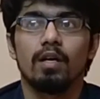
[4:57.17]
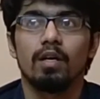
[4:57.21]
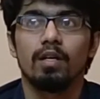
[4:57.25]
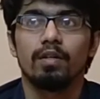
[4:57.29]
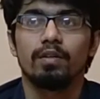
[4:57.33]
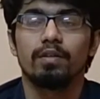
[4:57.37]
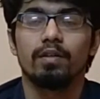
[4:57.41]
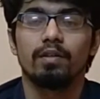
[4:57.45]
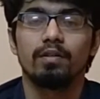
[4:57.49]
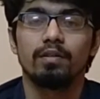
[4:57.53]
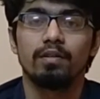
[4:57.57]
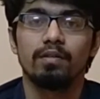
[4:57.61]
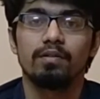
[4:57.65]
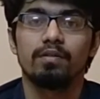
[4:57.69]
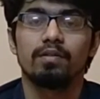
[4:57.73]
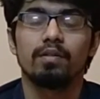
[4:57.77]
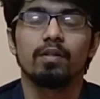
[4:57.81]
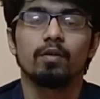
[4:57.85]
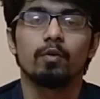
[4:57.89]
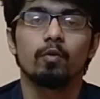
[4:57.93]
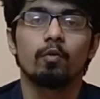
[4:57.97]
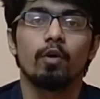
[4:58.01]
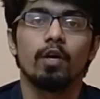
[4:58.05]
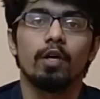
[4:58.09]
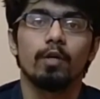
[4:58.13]
that
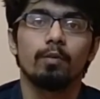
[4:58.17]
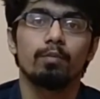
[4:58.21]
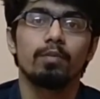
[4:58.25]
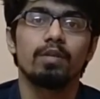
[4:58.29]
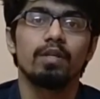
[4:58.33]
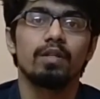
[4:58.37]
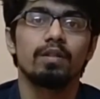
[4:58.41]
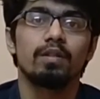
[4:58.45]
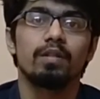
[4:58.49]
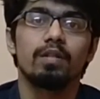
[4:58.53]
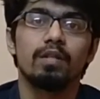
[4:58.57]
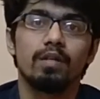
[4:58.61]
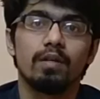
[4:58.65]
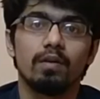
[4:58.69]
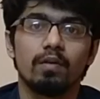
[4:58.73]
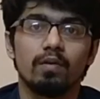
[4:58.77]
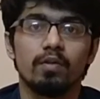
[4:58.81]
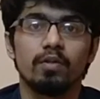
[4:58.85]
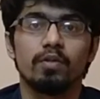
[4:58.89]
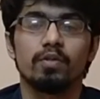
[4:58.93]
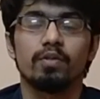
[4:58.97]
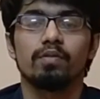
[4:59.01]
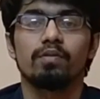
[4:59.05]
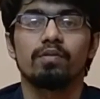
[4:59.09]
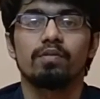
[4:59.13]
doesn't quite meet the
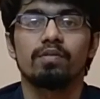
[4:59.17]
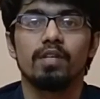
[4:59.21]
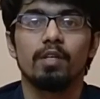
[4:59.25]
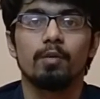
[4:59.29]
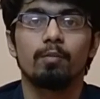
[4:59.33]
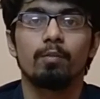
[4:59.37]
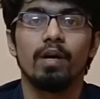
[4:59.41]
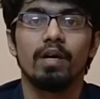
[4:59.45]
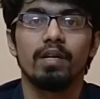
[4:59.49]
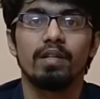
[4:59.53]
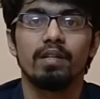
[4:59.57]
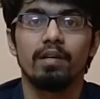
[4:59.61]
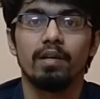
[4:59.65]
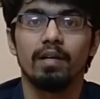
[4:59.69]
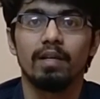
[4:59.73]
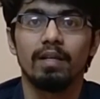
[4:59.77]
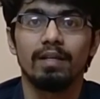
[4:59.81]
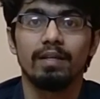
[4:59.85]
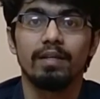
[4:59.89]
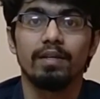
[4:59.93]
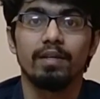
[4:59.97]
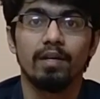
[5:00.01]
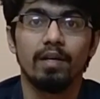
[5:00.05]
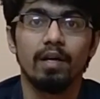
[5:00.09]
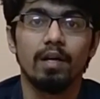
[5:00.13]
conditions set by the
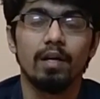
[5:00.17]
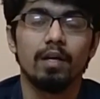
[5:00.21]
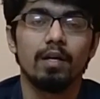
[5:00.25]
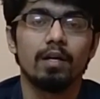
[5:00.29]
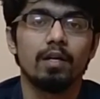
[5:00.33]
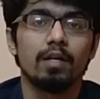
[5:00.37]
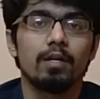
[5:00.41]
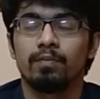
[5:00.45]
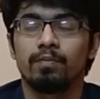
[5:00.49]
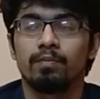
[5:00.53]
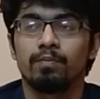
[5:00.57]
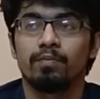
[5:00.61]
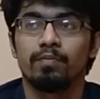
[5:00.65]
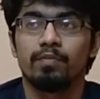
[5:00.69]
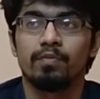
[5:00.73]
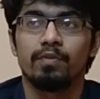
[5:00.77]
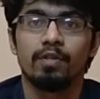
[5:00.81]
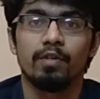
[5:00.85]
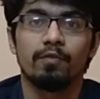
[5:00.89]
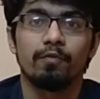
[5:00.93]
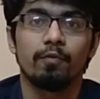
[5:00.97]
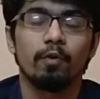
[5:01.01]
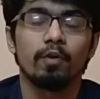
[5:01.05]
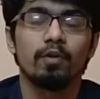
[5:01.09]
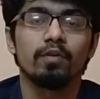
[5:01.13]
LDR. Say
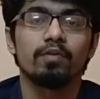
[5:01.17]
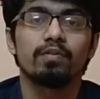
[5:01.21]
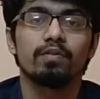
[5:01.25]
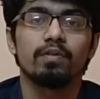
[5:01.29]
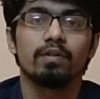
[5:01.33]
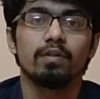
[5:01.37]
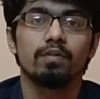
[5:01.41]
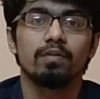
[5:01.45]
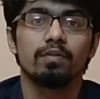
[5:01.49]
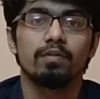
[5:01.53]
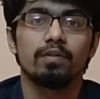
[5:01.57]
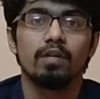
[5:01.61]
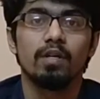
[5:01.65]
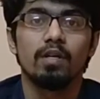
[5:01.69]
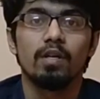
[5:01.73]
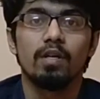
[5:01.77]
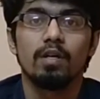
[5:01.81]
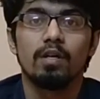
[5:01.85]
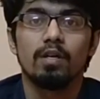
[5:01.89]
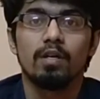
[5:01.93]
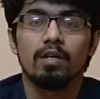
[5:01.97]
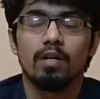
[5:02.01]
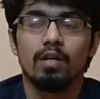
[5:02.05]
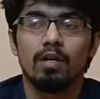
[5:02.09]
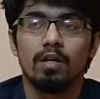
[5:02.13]
for instance,
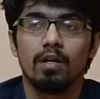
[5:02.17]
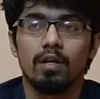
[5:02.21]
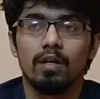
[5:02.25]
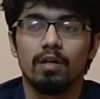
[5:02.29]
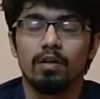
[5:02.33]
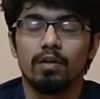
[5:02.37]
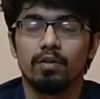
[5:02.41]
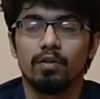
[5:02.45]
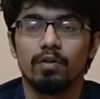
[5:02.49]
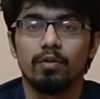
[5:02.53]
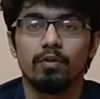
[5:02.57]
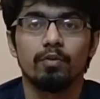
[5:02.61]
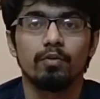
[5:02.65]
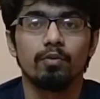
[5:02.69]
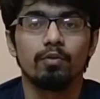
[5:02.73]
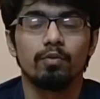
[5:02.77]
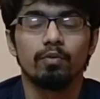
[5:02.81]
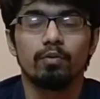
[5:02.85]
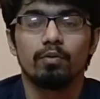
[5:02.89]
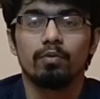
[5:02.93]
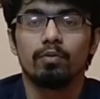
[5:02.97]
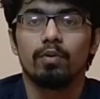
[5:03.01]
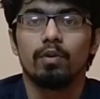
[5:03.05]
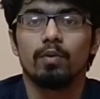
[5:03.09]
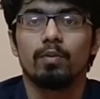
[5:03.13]

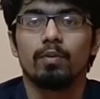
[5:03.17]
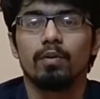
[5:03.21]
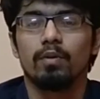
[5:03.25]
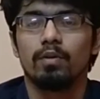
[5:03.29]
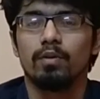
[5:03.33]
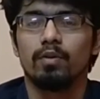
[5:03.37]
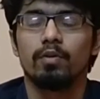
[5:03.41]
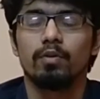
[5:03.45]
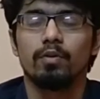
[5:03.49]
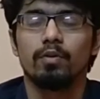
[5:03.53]
you